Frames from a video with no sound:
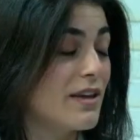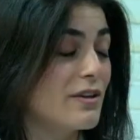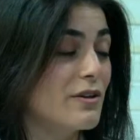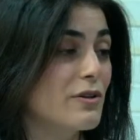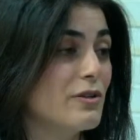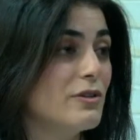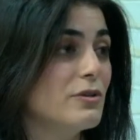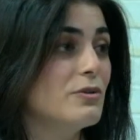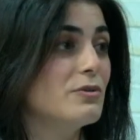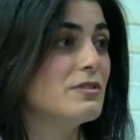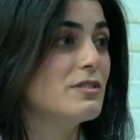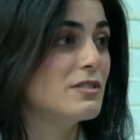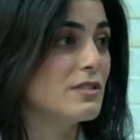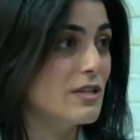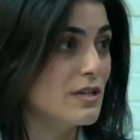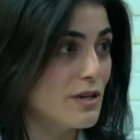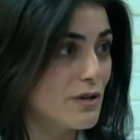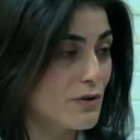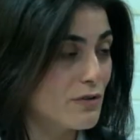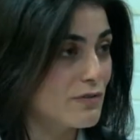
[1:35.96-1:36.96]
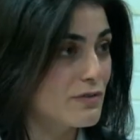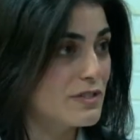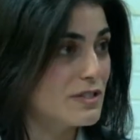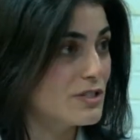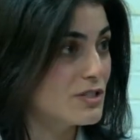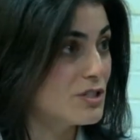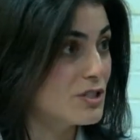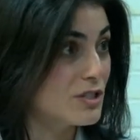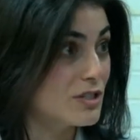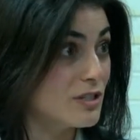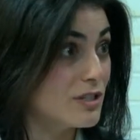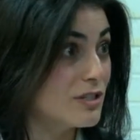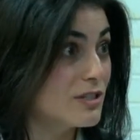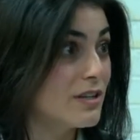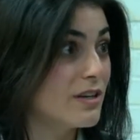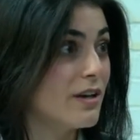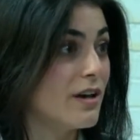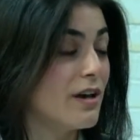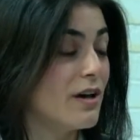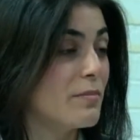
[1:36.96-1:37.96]
includes seeing your
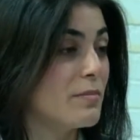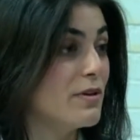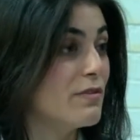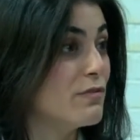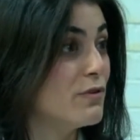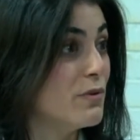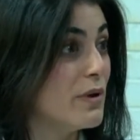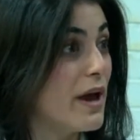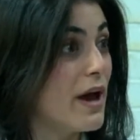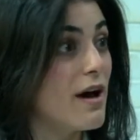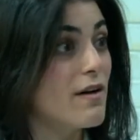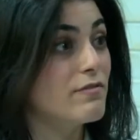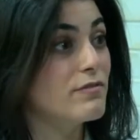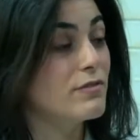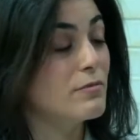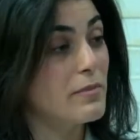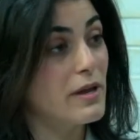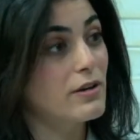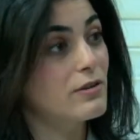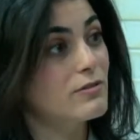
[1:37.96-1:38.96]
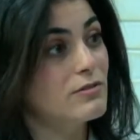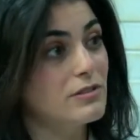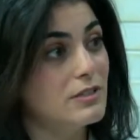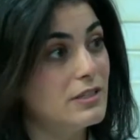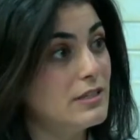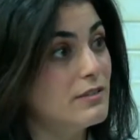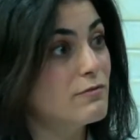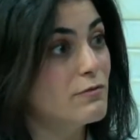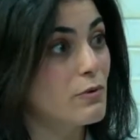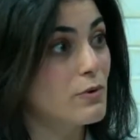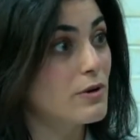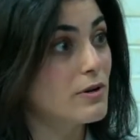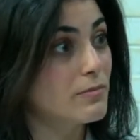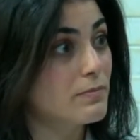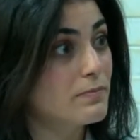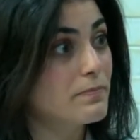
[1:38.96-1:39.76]
physician if you have the medical need for.